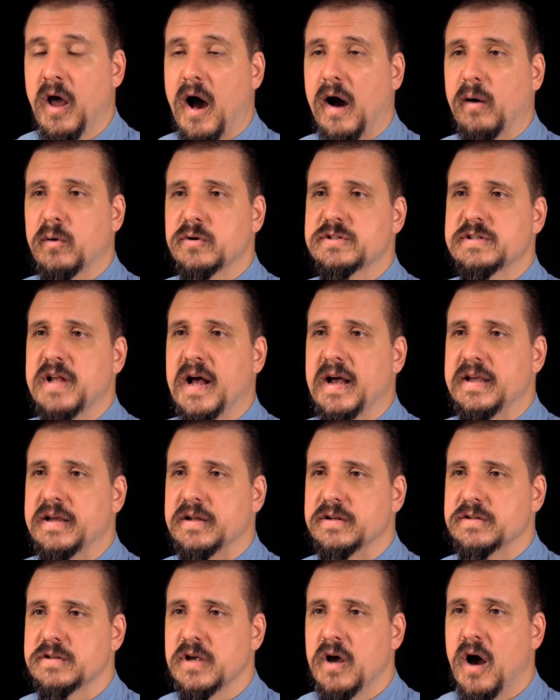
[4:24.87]
Our
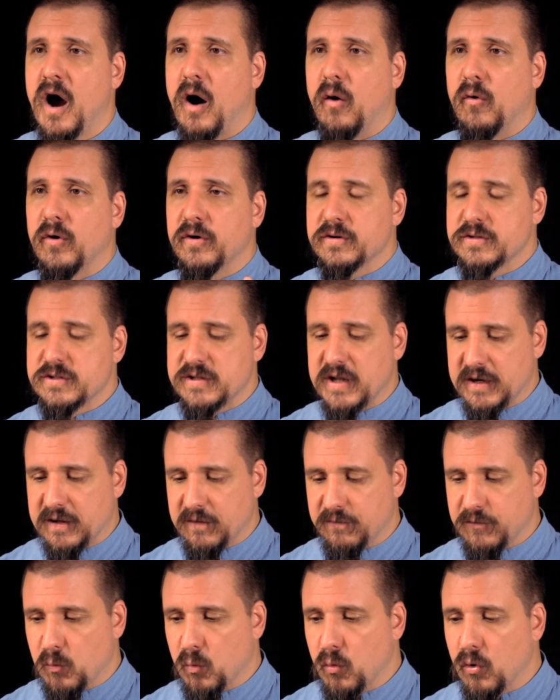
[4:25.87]
science, our understanding
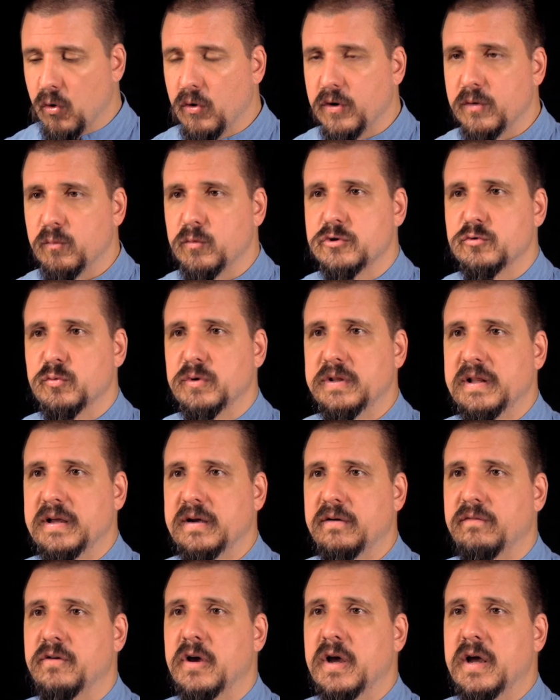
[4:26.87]
of the world in which we
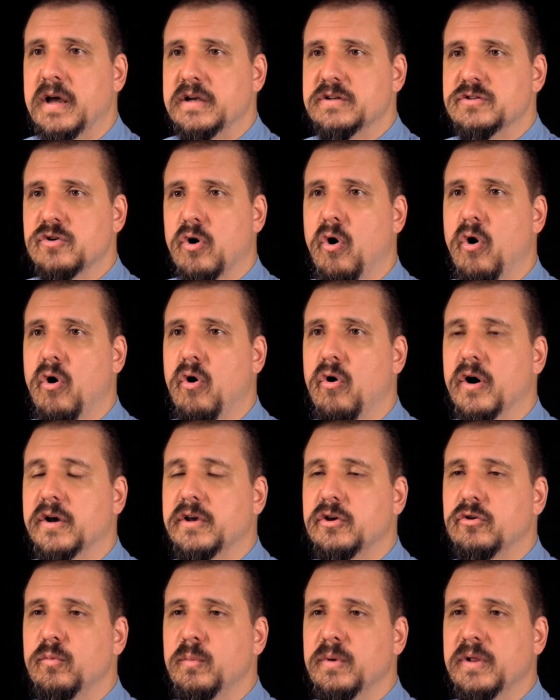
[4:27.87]
live is all
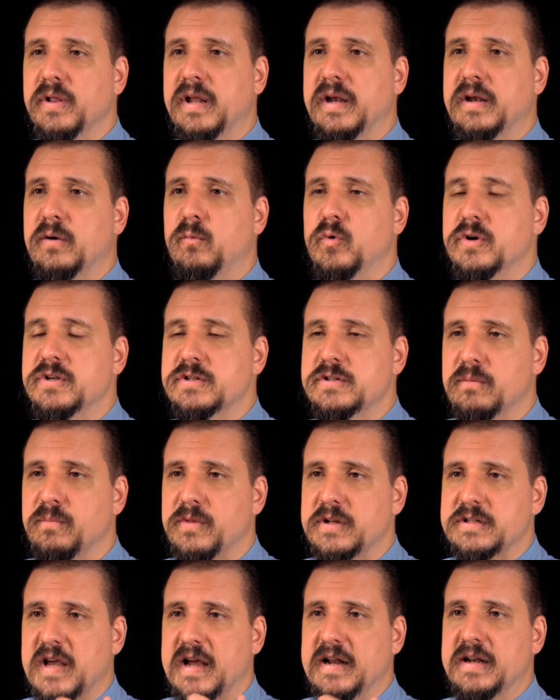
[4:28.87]
accumulated wisdom
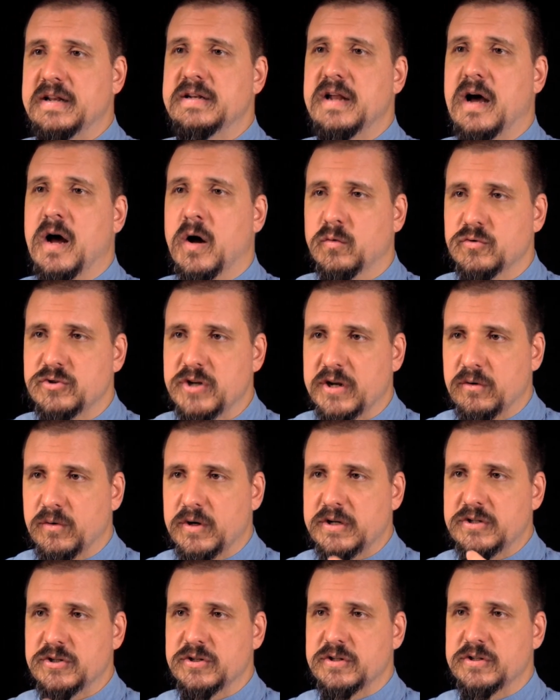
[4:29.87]
that's handed down
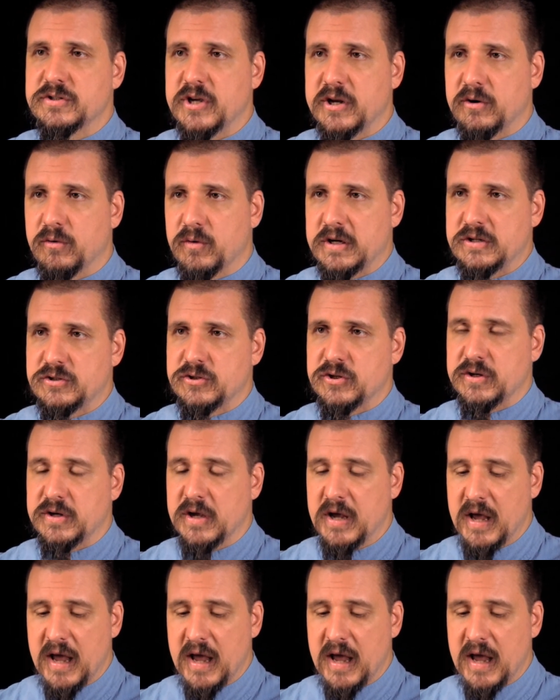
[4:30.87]
generation to generation.